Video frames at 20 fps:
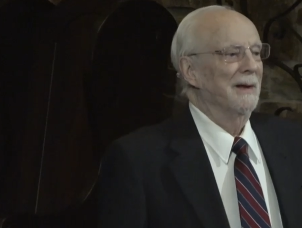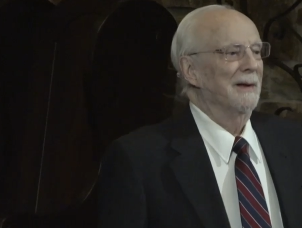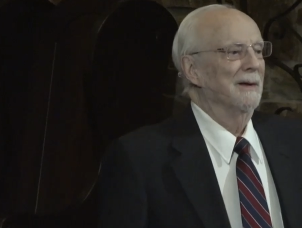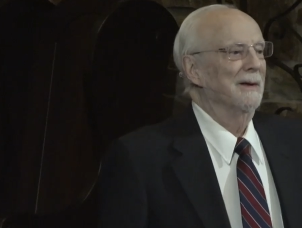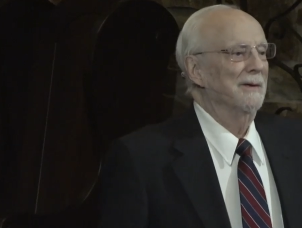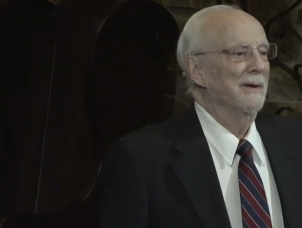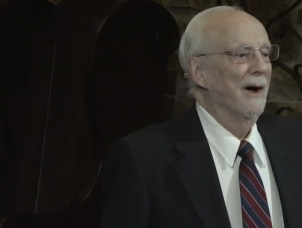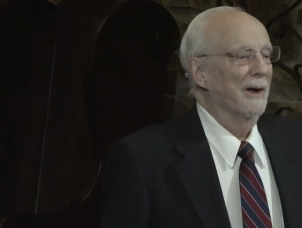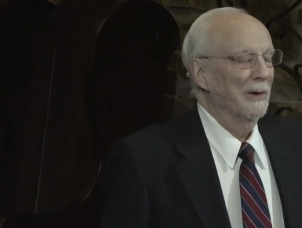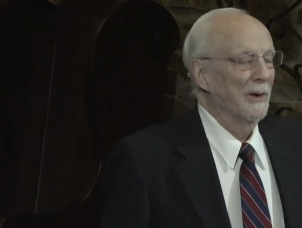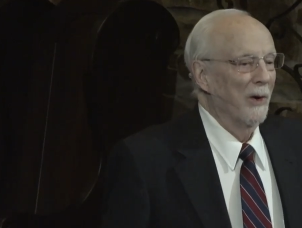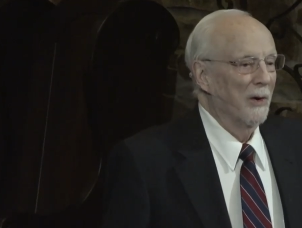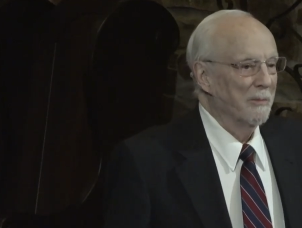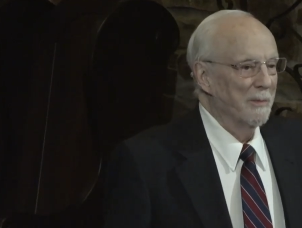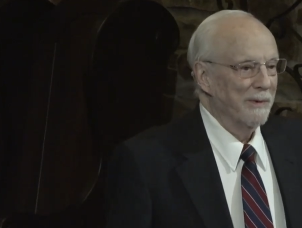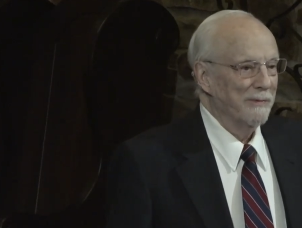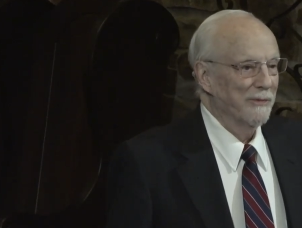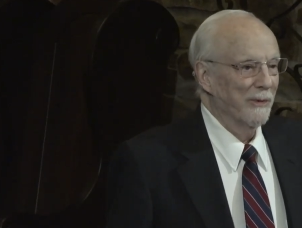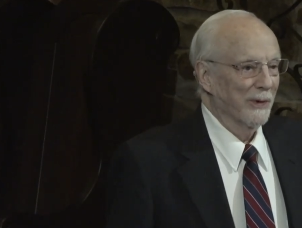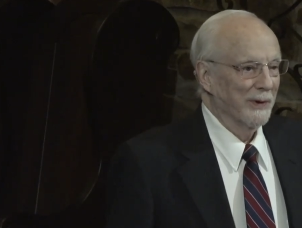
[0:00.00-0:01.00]
Not long
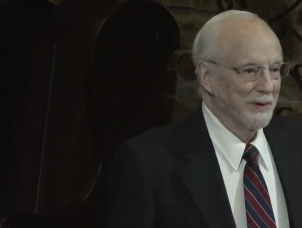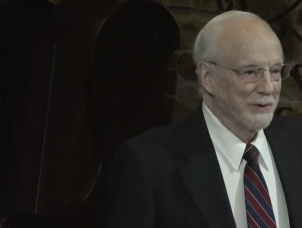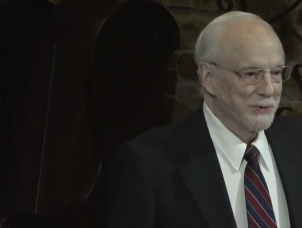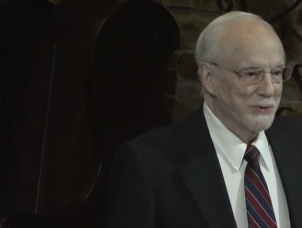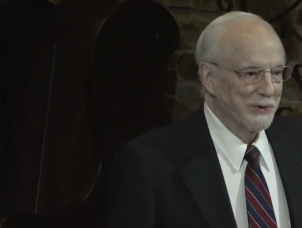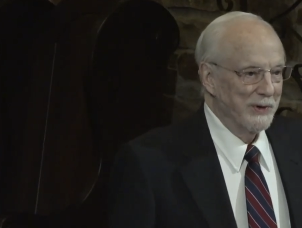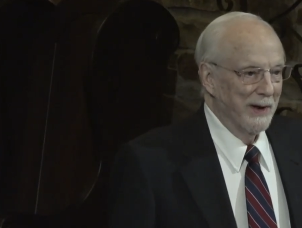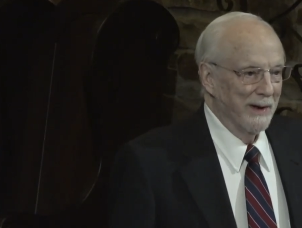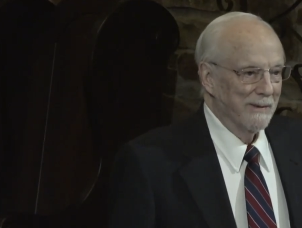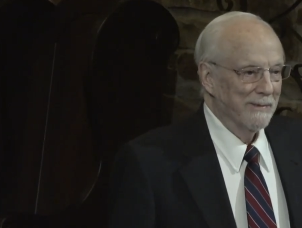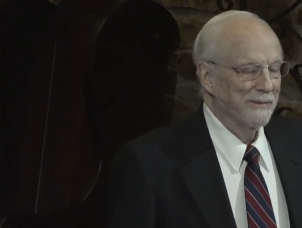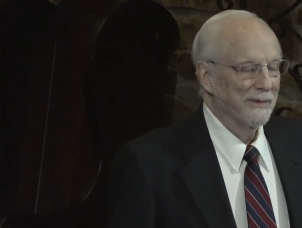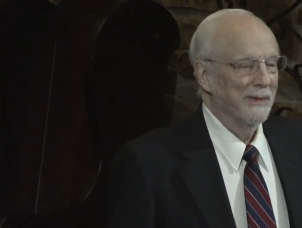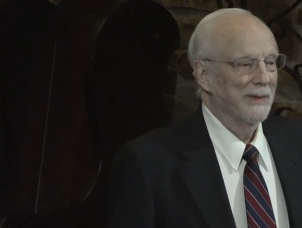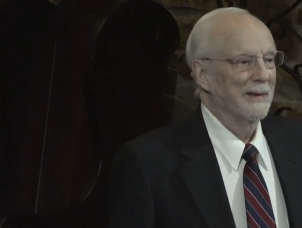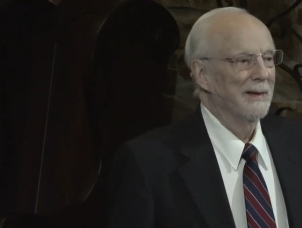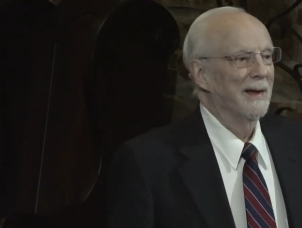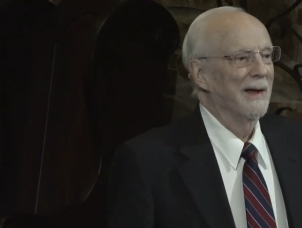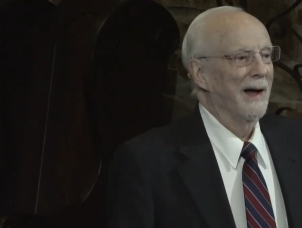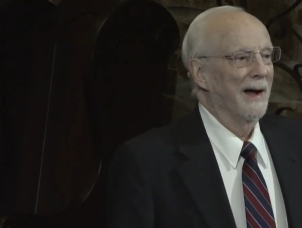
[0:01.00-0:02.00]
before his death,
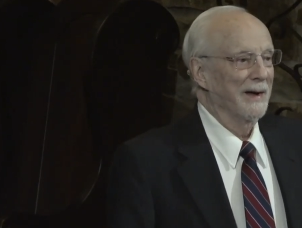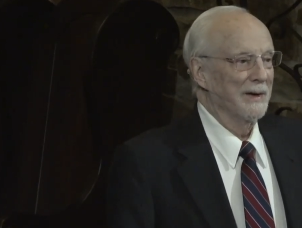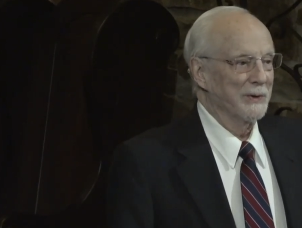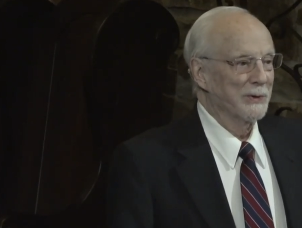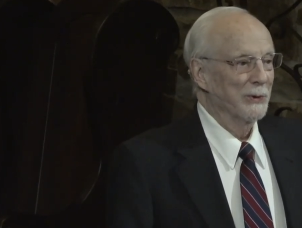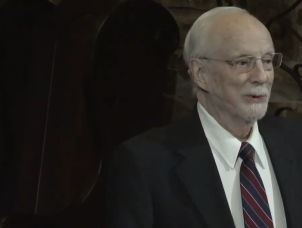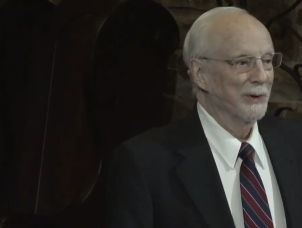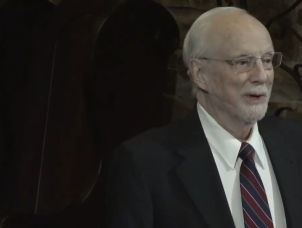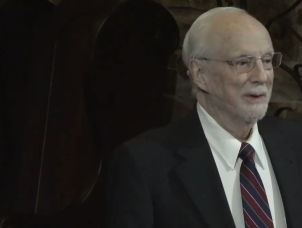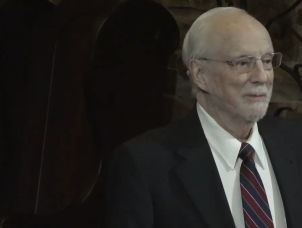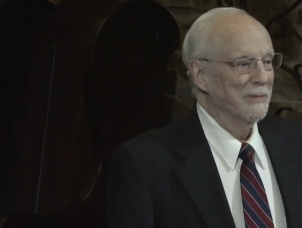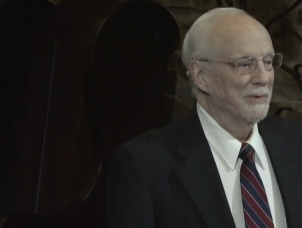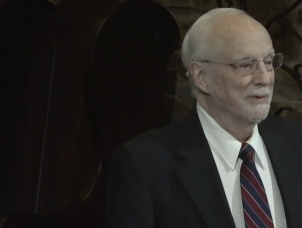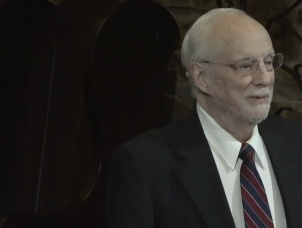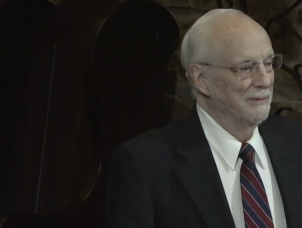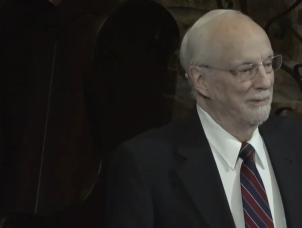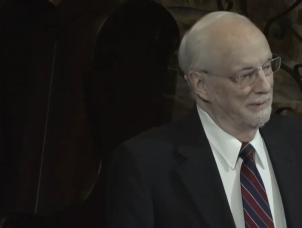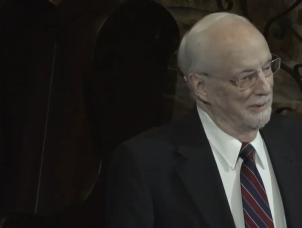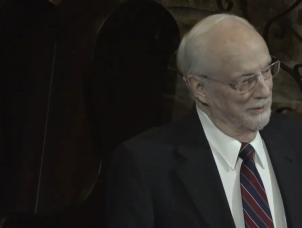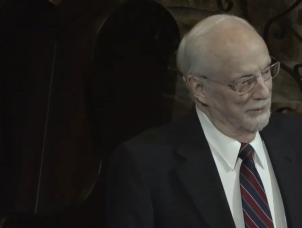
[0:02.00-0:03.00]
I took him
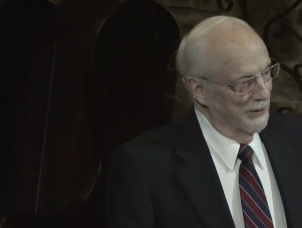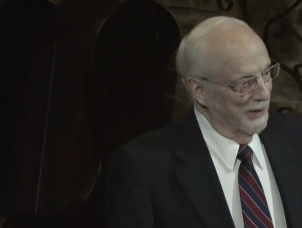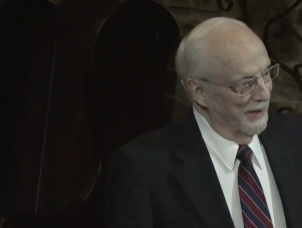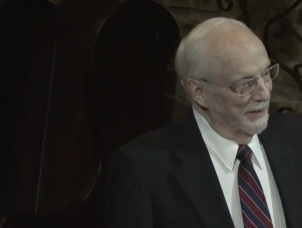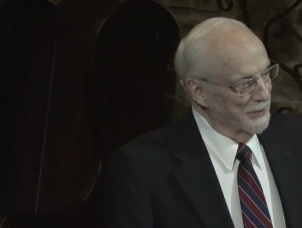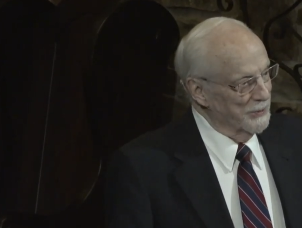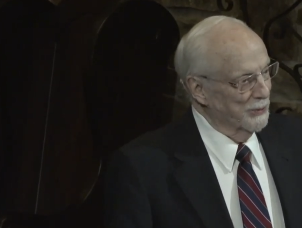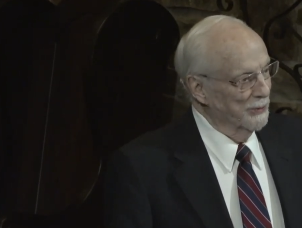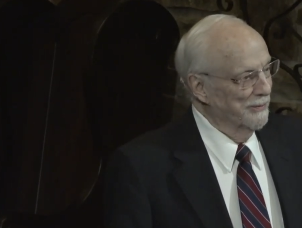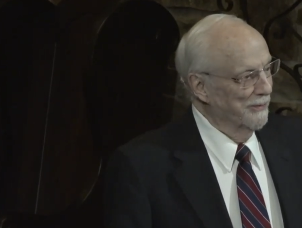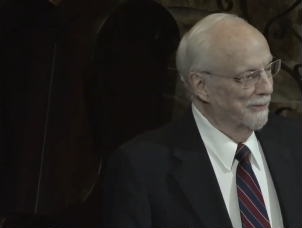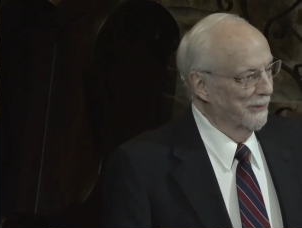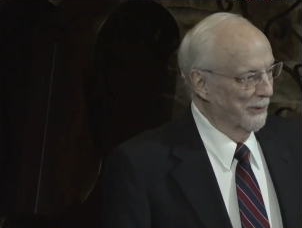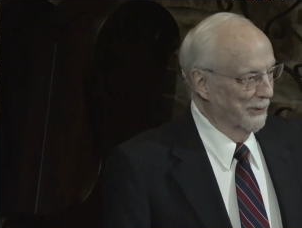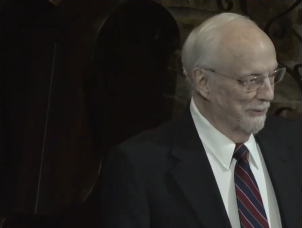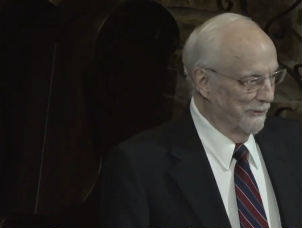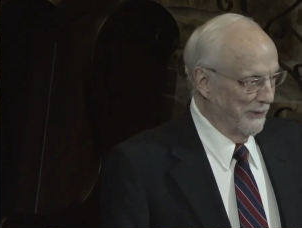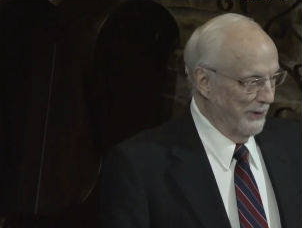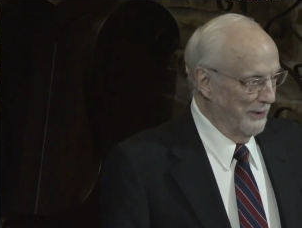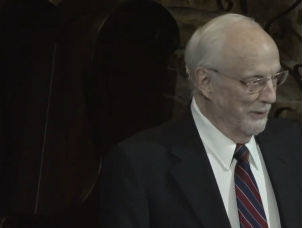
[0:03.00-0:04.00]
together for
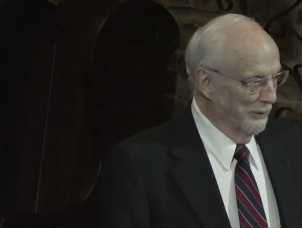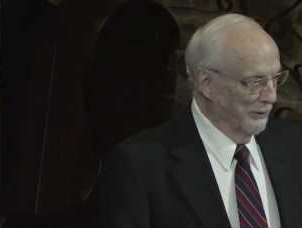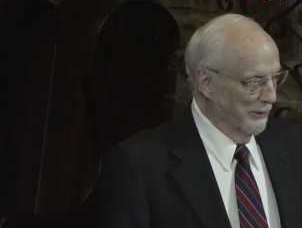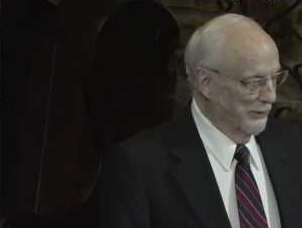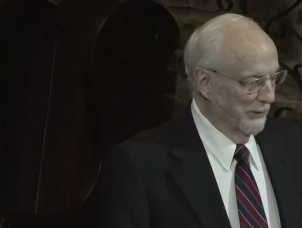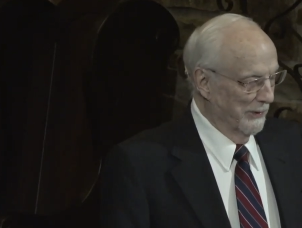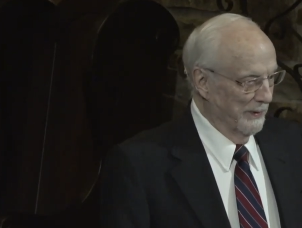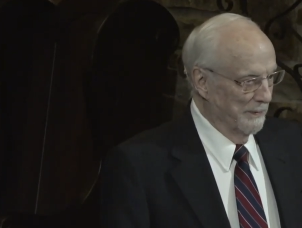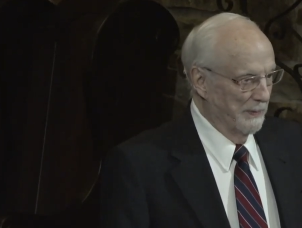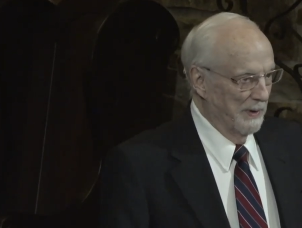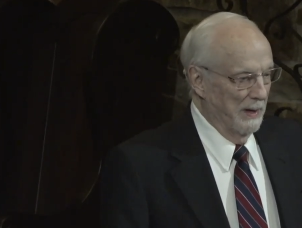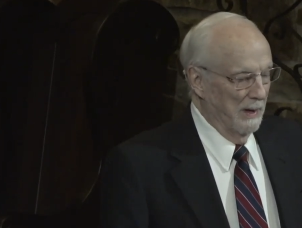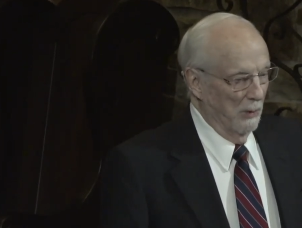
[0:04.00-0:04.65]
a field trip.